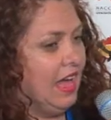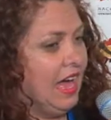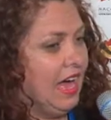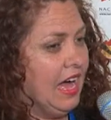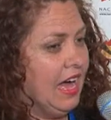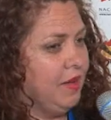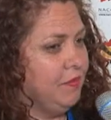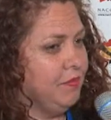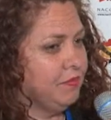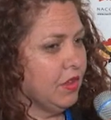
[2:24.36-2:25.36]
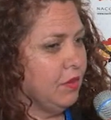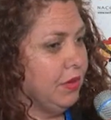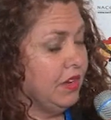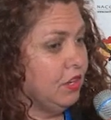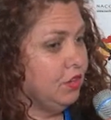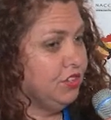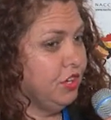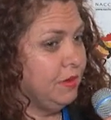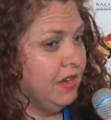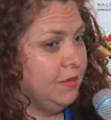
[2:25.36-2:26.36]
But it can also
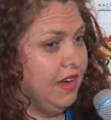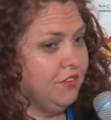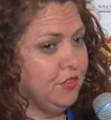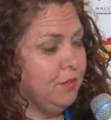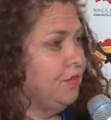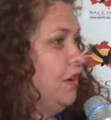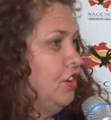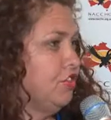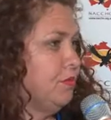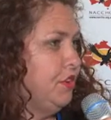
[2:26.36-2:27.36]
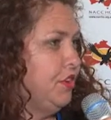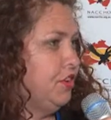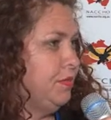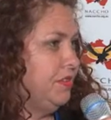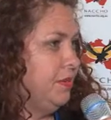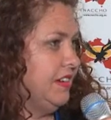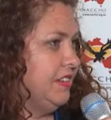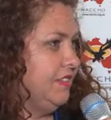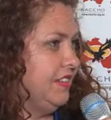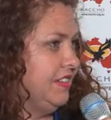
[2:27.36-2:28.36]
be about, from an entrepreneurial
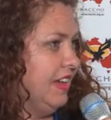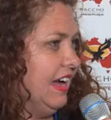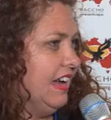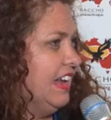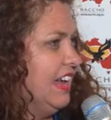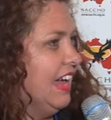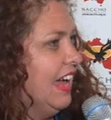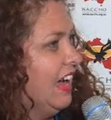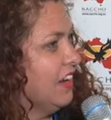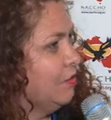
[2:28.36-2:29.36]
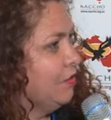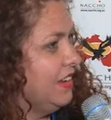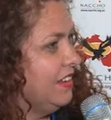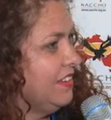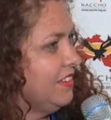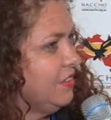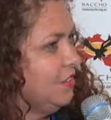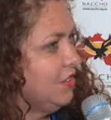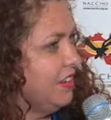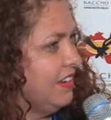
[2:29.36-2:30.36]
perspective, to say how can we as
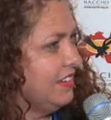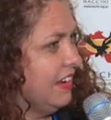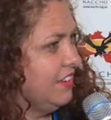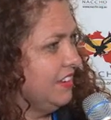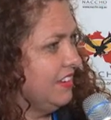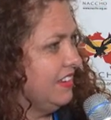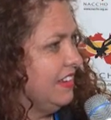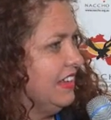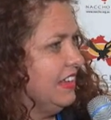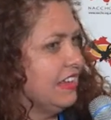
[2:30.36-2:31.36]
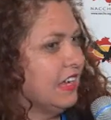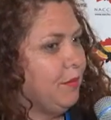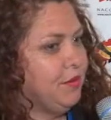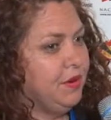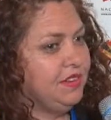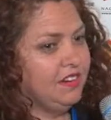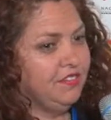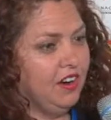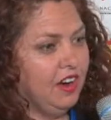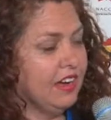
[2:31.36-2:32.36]
organisations come to
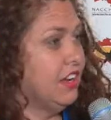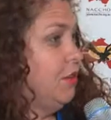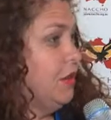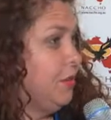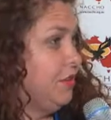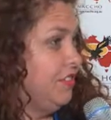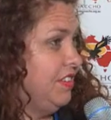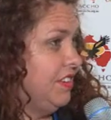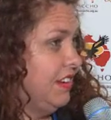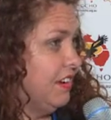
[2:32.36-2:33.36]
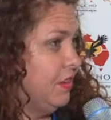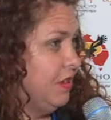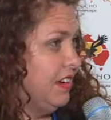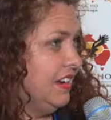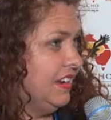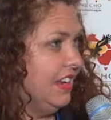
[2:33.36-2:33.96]
identify economic opportunities in our community?